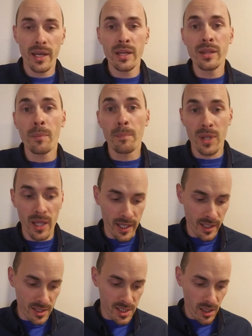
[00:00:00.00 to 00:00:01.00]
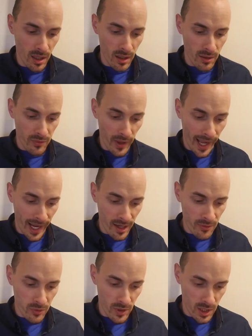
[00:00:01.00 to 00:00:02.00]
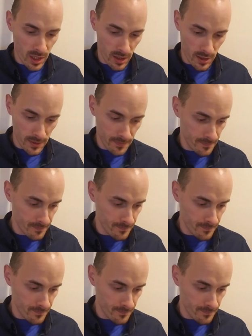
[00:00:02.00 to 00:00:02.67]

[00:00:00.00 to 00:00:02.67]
in the plains of Africa.